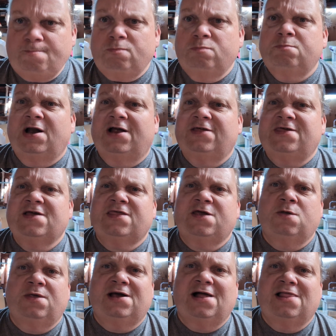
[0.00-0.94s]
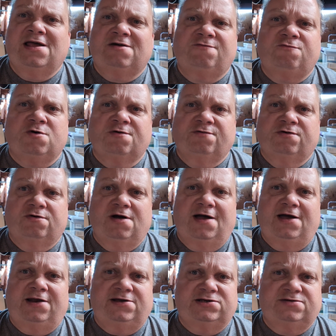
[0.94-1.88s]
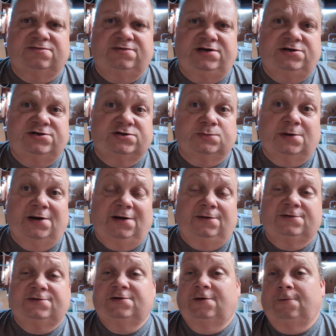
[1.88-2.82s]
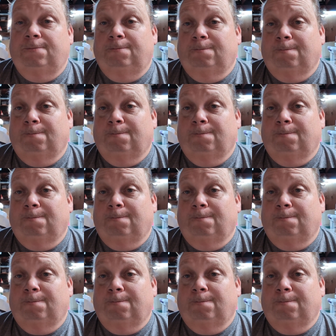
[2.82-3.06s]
but I think they only got like 4 varieties of each as well. So